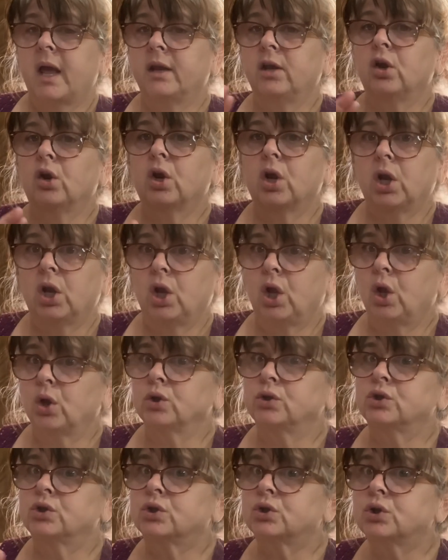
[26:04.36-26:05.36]
you're going to go
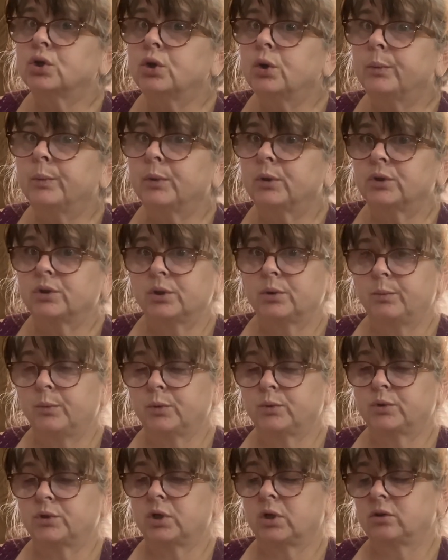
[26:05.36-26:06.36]
super, super
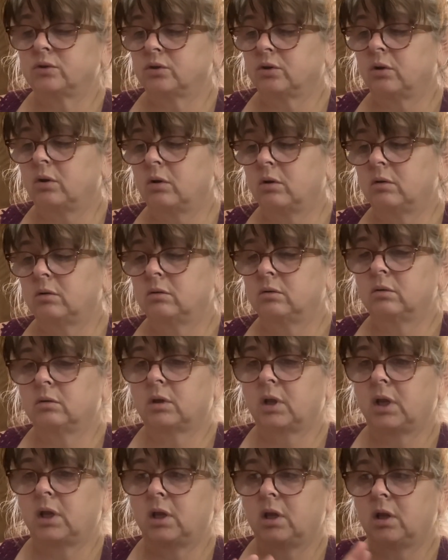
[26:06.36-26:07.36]
gentle.
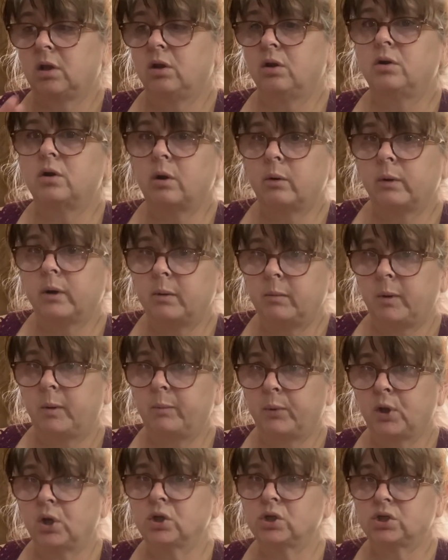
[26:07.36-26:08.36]
Like, you don't want to be
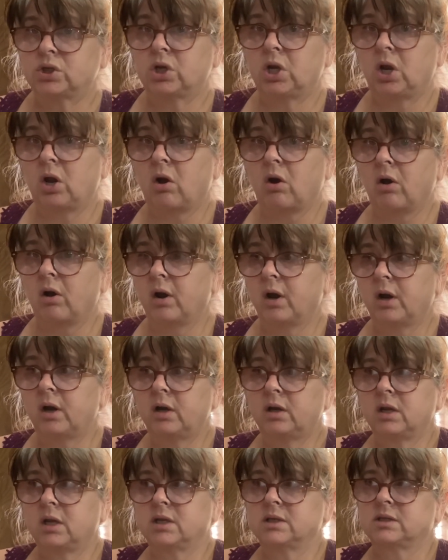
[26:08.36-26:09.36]
pushing
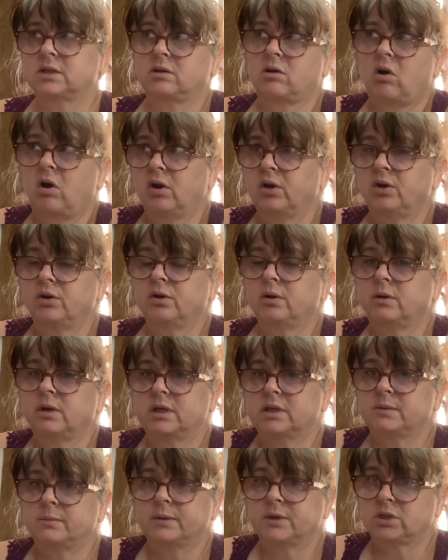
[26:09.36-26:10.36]
hard, because all you're doing
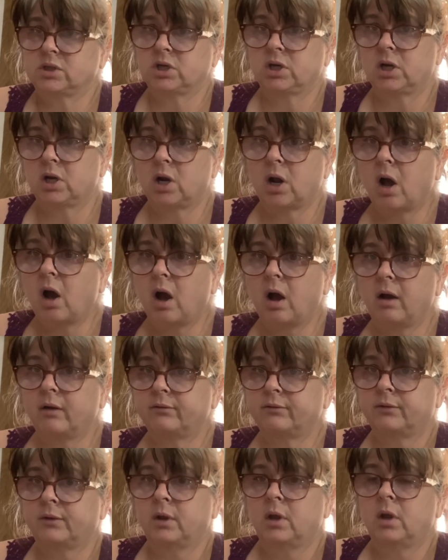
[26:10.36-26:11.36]
is pushing it off.
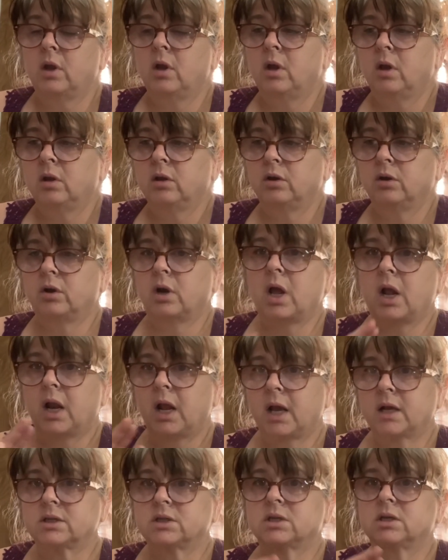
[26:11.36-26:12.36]
You're not
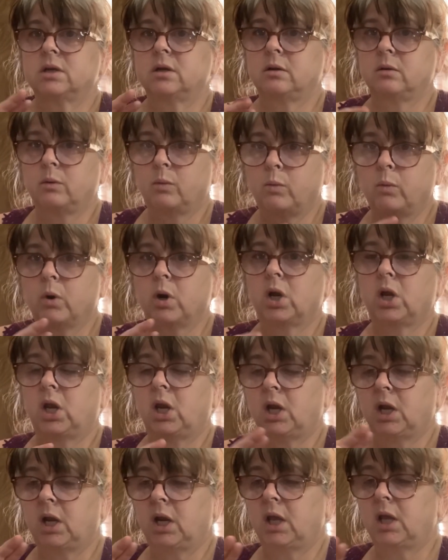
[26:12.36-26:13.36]
actually
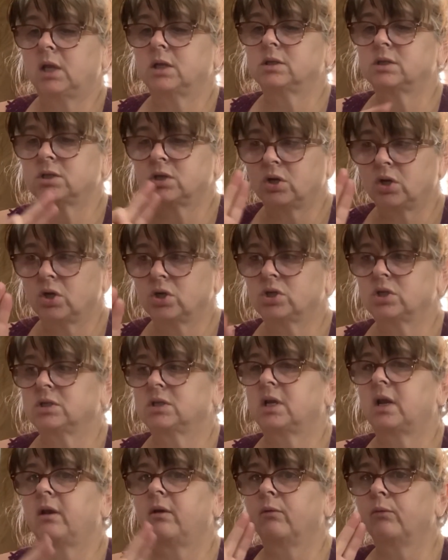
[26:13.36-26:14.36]
working it in. So you're just
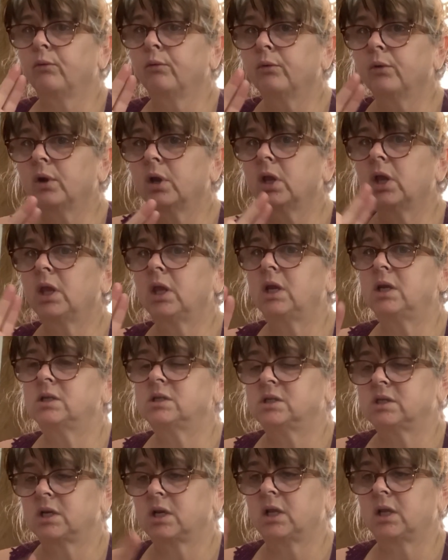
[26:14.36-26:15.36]
like really
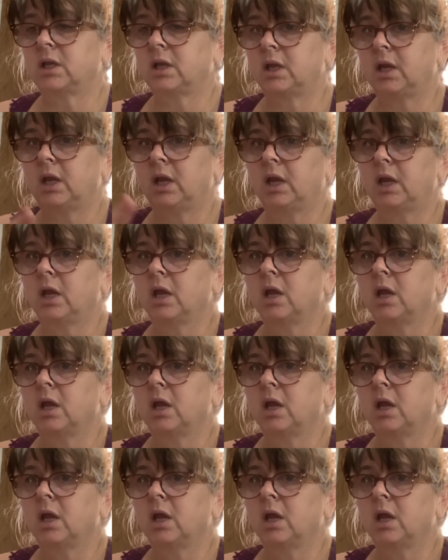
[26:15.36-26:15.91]
gently